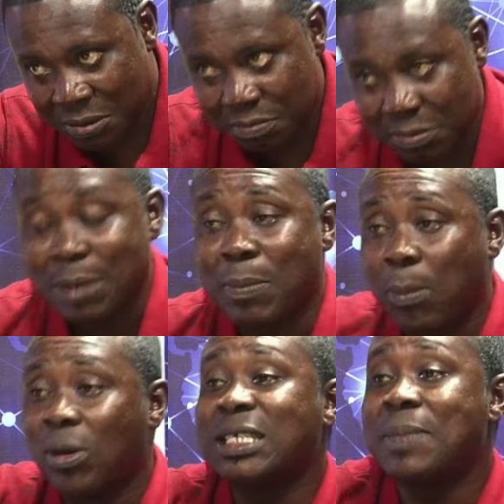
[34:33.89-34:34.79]
When I'm
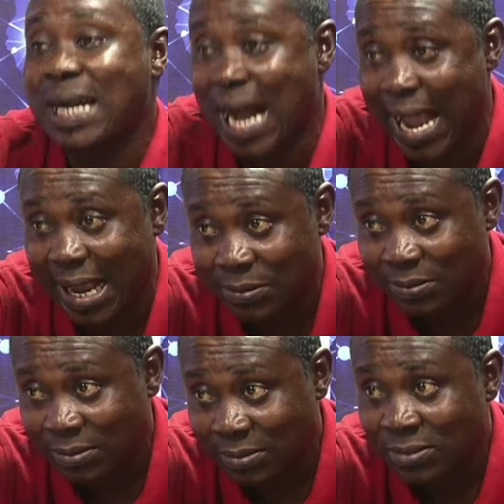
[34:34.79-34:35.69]
about to be kind.
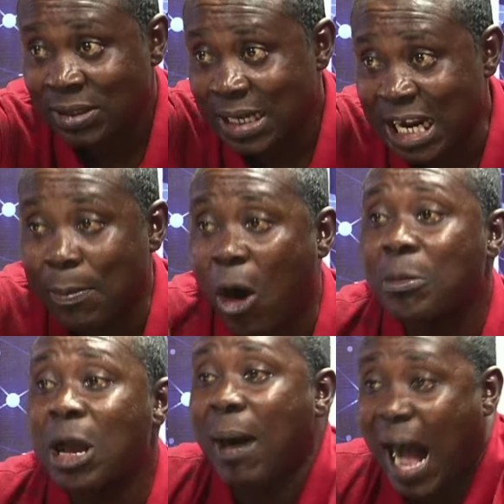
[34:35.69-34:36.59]
And about
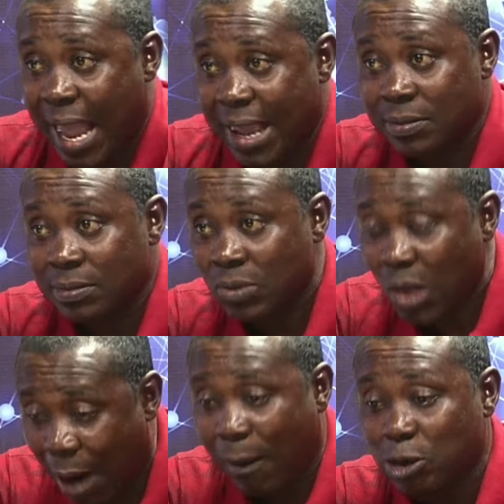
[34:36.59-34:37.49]
me, I buy.
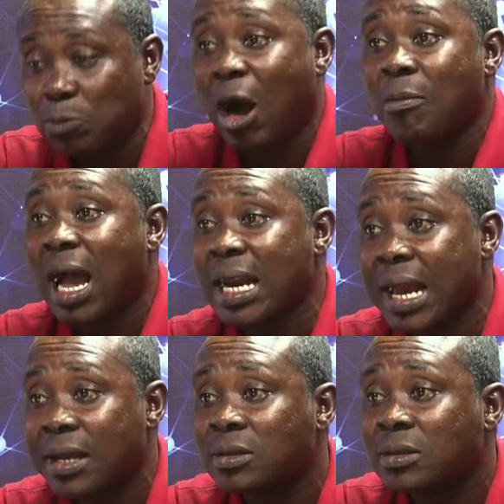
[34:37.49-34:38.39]
I pass about me, I
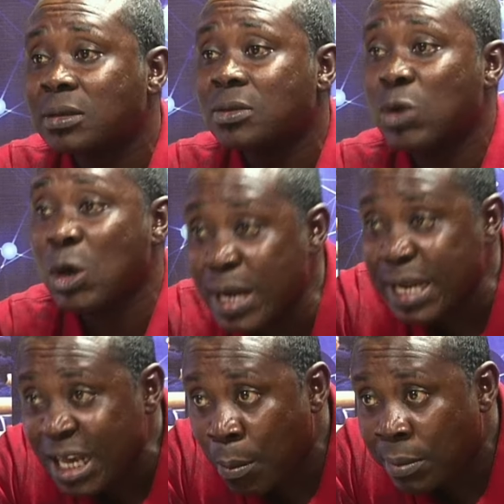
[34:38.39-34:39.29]
then we win
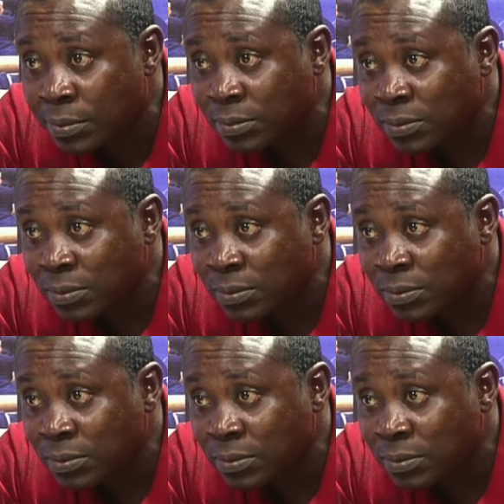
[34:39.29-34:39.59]
it.